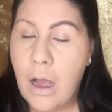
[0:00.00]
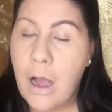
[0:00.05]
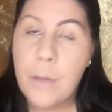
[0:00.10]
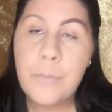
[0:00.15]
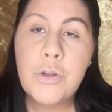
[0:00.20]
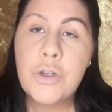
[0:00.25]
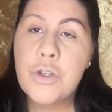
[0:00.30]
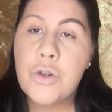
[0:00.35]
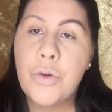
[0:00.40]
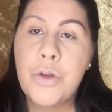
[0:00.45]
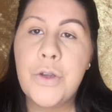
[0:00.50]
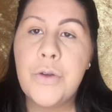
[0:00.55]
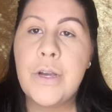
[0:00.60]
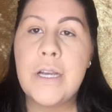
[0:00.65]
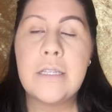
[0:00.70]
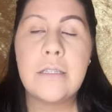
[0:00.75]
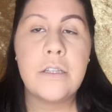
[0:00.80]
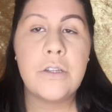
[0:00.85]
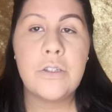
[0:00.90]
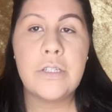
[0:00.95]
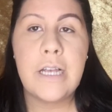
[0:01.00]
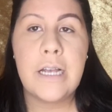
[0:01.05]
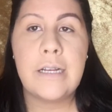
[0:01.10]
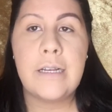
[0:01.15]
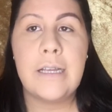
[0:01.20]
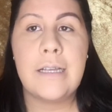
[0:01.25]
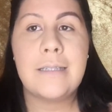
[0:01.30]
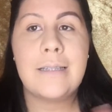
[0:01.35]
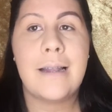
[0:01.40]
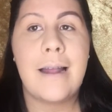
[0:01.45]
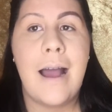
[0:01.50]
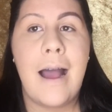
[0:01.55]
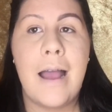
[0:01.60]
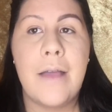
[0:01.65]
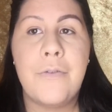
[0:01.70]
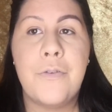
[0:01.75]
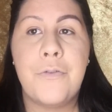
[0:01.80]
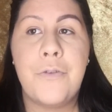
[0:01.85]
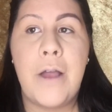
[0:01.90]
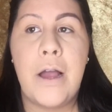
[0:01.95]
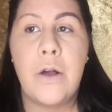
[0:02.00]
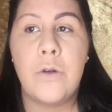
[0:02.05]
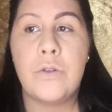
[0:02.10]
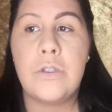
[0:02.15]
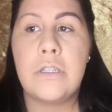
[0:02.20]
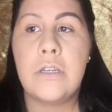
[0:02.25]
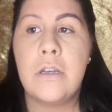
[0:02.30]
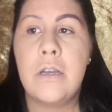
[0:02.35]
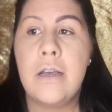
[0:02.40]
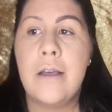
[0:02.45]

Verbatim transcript: I'm just showing you guys little techniques that I've found